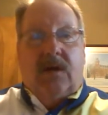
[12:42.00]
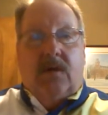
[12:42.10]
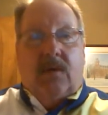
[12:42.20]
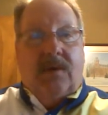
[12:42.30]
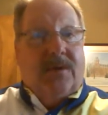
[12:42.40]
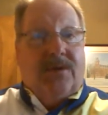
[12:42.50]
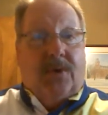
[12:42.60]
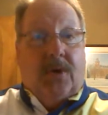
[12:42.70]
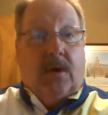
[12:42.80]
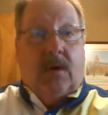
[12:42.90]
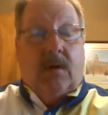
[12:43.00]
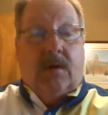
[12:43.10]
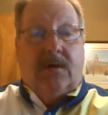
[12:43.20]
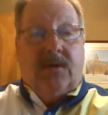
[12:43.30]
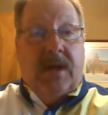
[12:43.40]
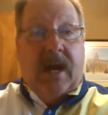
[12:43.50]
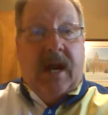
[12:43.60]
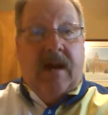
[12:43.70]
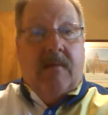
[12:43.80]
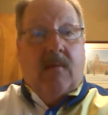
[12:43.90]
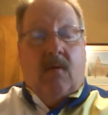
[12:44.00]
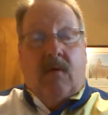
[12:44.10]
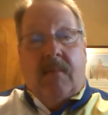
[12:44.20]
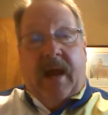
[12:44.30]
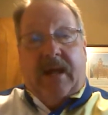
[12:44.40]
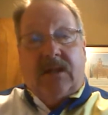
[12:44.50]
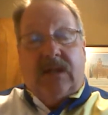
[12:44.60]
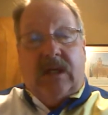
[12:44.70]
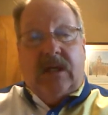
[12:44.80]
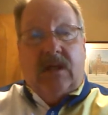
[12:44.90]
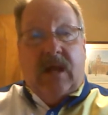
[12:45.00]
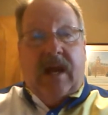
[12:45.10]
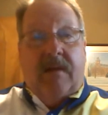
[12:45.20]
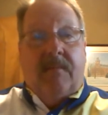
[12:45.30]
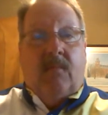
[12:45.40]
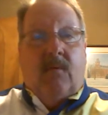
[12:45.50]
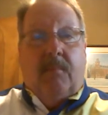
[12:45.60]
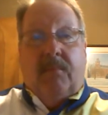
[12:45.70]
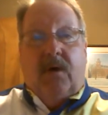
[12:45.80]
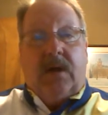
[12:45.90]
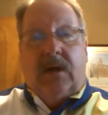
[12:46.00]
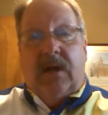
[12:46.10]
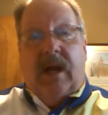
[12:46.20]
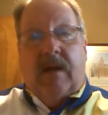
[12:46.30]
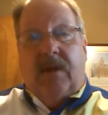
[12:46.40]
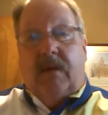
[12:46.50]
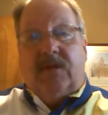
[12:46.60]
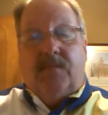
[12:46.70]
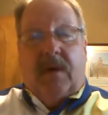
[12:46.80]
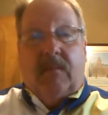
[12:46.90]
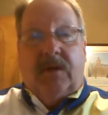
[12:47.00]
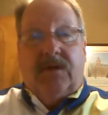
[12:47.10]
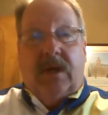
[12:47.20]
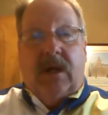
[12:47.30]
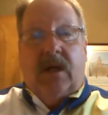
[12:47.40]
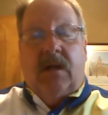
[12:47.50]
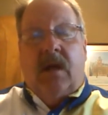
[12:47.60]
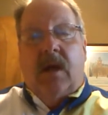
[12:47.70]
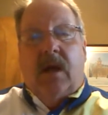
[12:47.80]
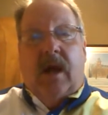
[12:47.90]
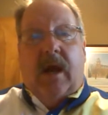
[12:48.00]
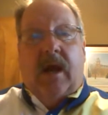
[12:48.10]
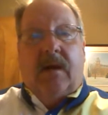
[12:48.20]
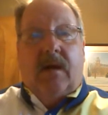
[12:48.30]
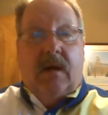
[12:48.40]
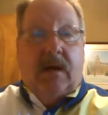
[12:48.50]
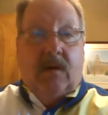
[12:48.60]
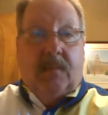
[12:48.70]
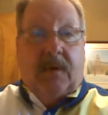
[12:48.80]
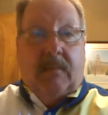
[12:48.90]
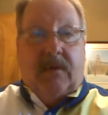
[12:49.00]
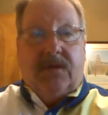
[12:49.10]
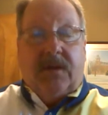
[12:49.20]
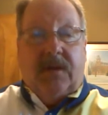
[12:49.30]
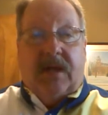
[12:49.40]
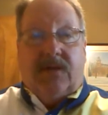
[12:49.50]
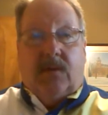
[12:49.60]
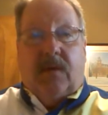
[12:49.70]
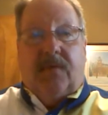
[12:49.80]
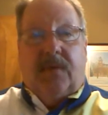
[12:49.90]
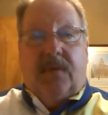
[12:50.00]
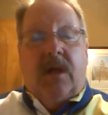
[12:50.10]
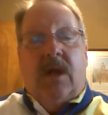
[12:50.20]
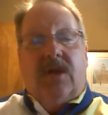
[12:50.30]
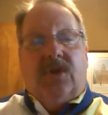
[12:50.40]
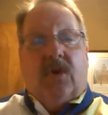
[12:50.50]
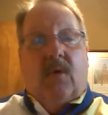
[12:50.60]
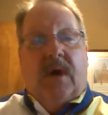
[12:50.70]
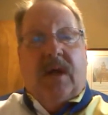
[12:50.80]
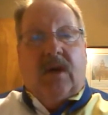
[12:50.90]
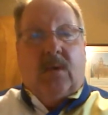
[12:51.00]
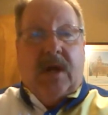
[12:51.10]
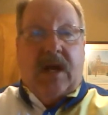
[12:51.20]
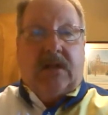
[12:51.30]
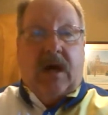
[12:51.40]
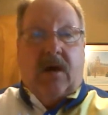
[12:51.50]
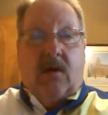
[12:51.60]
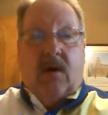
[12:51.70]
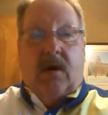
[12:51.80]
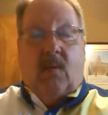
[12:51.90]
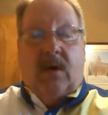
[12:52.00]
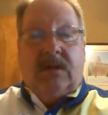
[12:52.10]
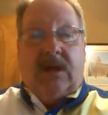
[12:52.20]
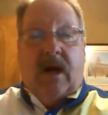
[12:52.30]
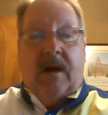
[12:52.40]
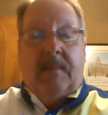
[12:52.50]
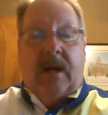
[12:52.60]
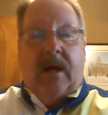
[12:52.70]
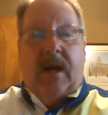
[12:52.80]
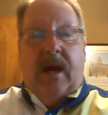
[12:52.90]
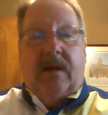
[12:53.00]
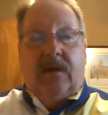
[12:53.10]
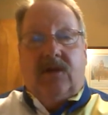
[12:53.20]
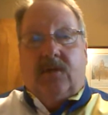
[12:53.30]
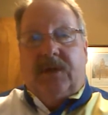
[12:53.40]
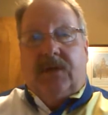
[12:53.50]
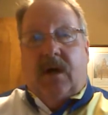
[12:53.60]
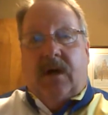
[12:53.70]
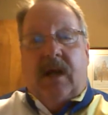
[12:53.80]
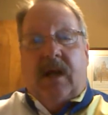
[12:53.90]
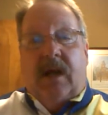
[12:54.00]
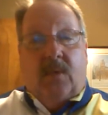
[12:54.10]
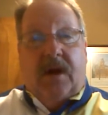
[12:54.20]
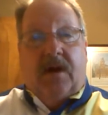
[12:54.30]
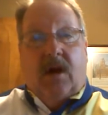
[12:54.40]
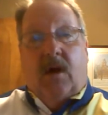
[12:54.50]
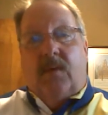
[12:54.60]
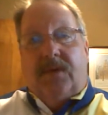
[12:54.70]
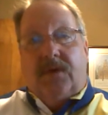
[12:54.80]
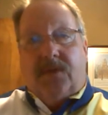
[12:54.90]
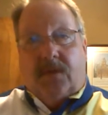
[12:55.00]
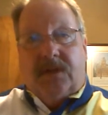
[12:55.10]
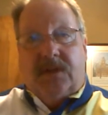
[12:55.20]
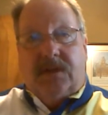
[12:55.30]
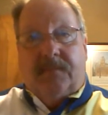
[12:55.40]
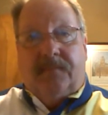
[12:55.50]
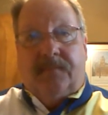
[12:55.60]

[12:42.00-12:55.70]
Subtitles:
you want the journal name or magazine name or book name that it was published in, and who published, and that sort of thing. So go ahead and create that all at one time, and then you'll be done and ready to go with your sources.